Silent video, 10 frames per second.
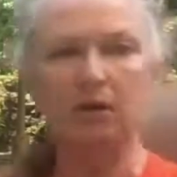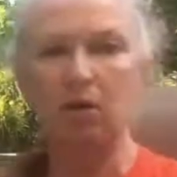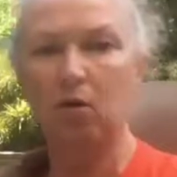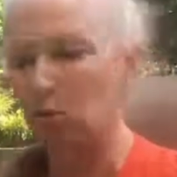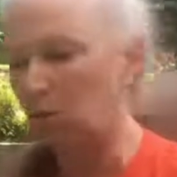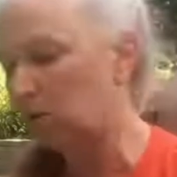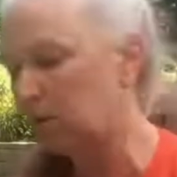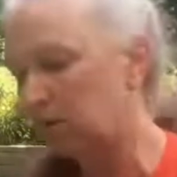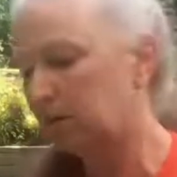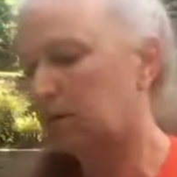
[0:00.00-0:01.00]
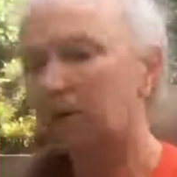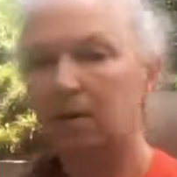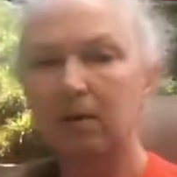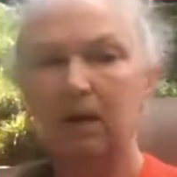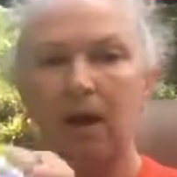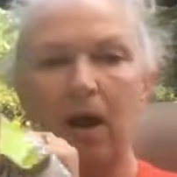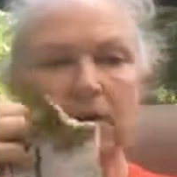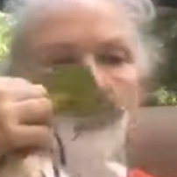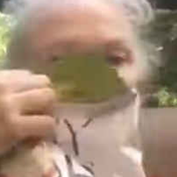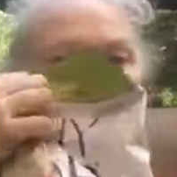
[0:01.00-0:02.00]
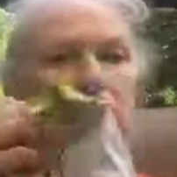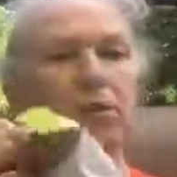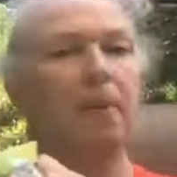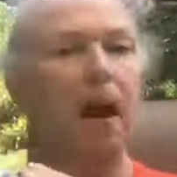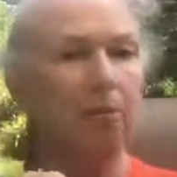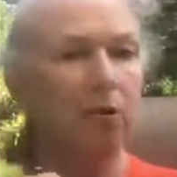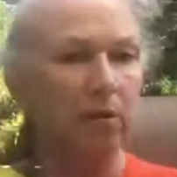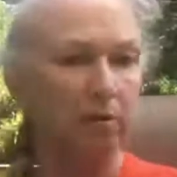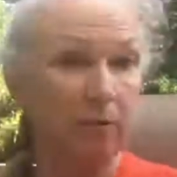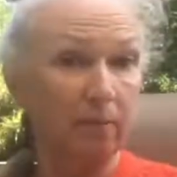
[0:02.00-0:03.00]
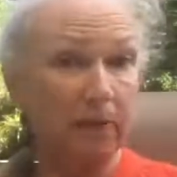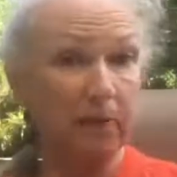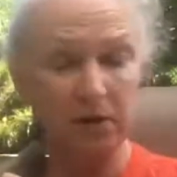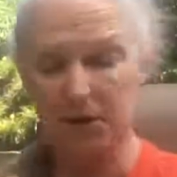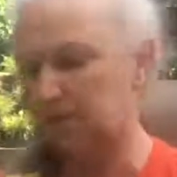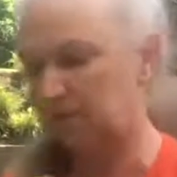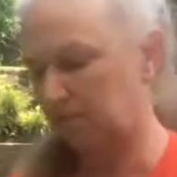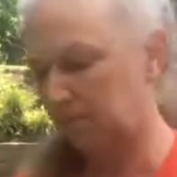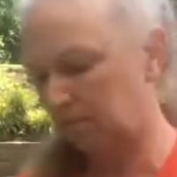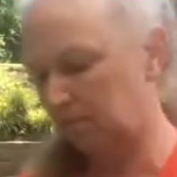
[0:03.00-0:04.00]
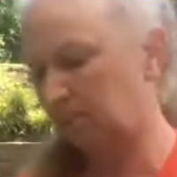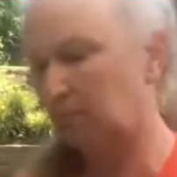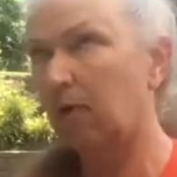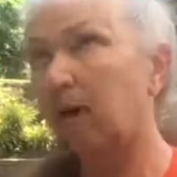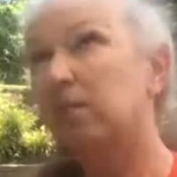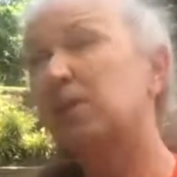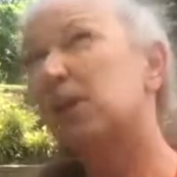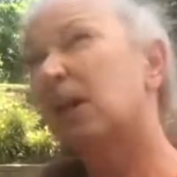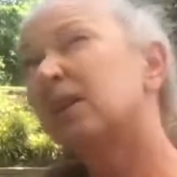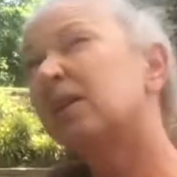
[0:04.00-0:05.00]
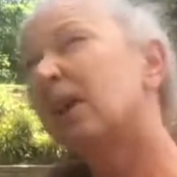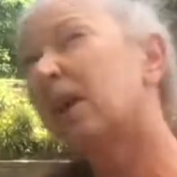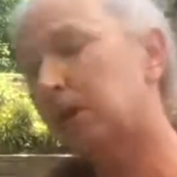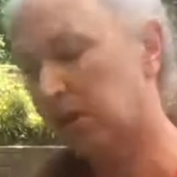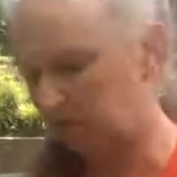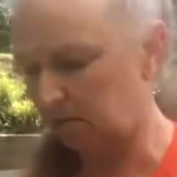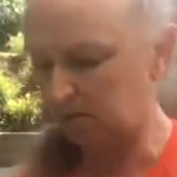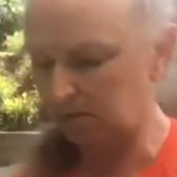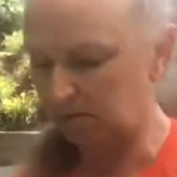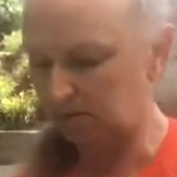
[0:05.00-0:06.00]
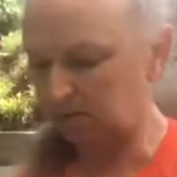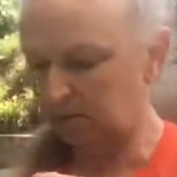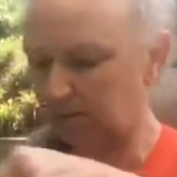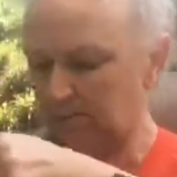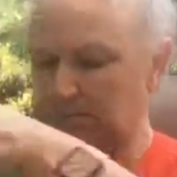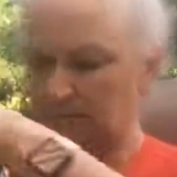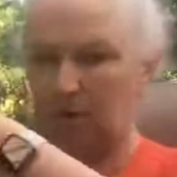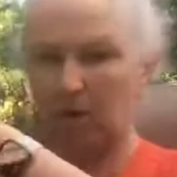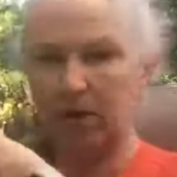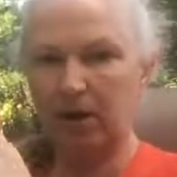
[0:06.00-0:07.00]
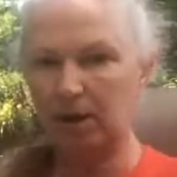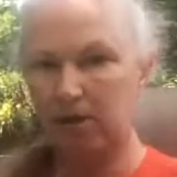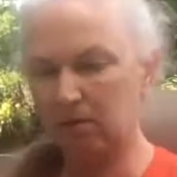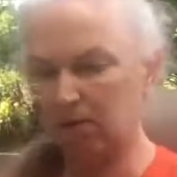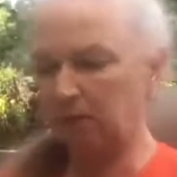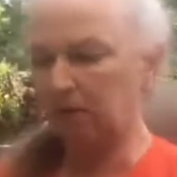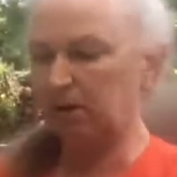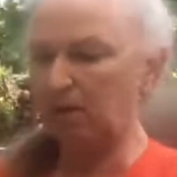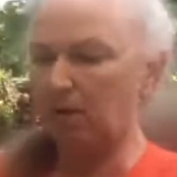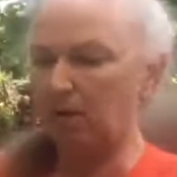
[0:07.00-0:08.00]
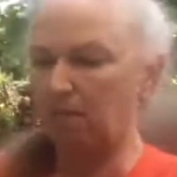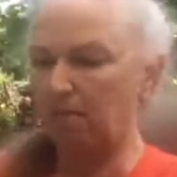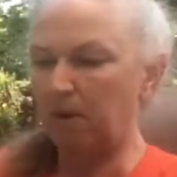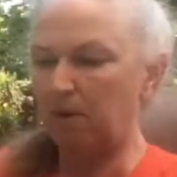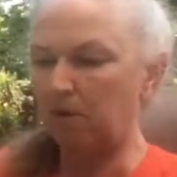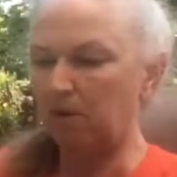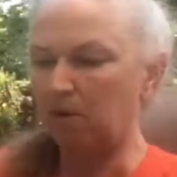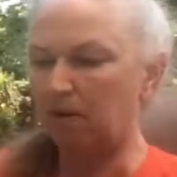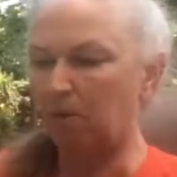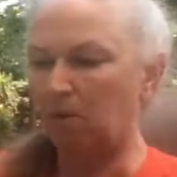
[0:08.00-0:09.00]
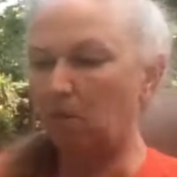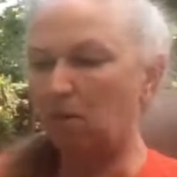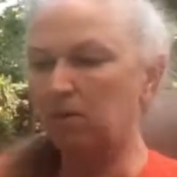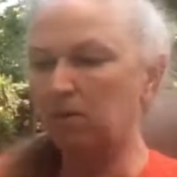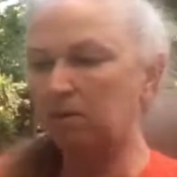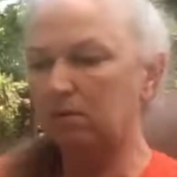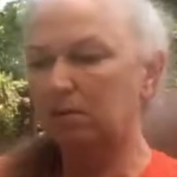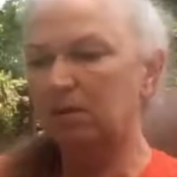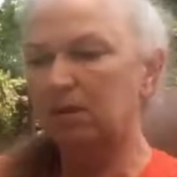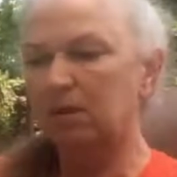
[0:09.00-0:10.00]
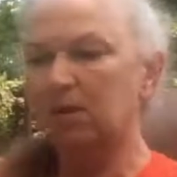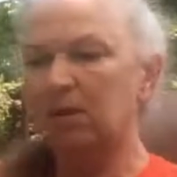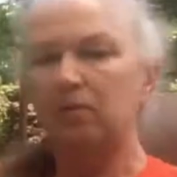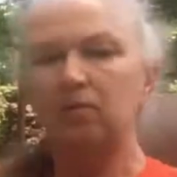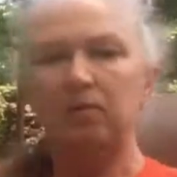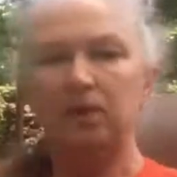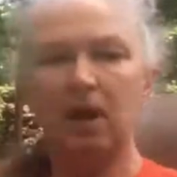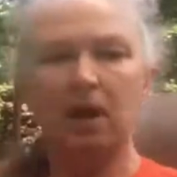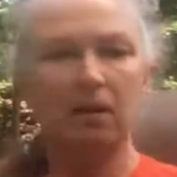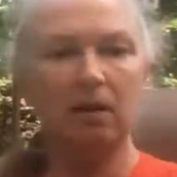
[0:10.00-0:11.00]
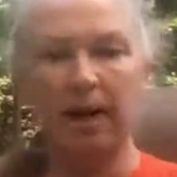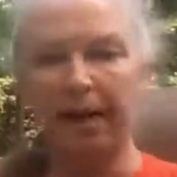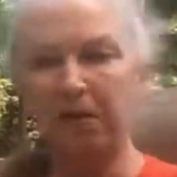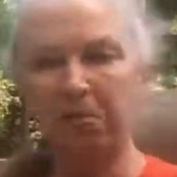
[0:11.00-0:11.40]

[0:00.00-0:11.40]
cool, I'm just going to use popcorn for my first second test. Okay, so I'm going to put some popcorn in a bowl, kind of like